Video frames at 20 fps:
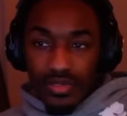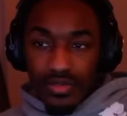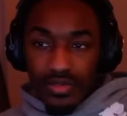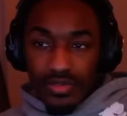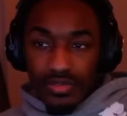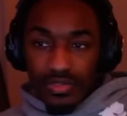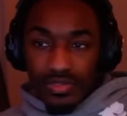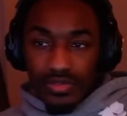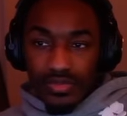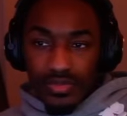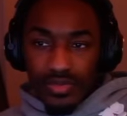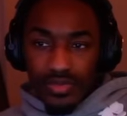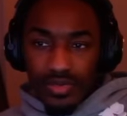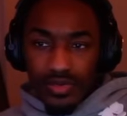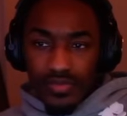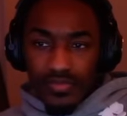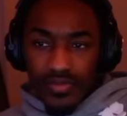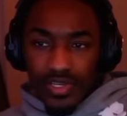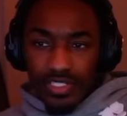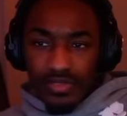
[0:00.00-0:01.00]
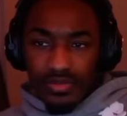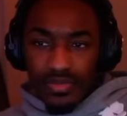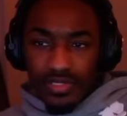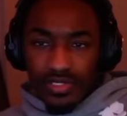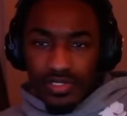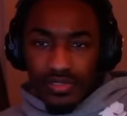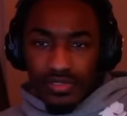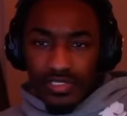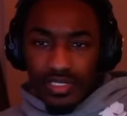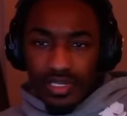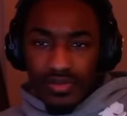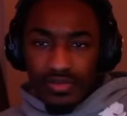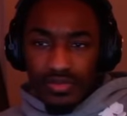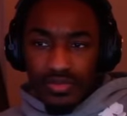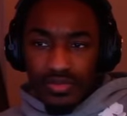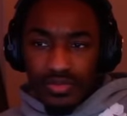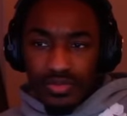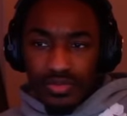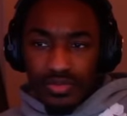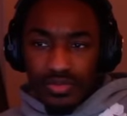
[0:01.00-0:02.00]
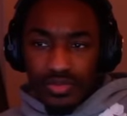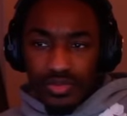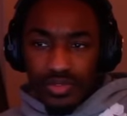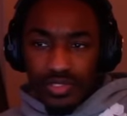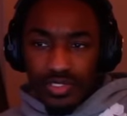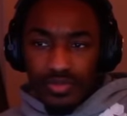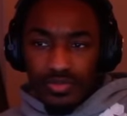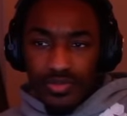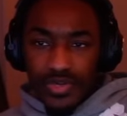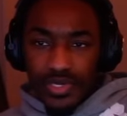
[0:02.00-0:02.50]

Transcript: What's your investments outside of YouTube, Twitch, and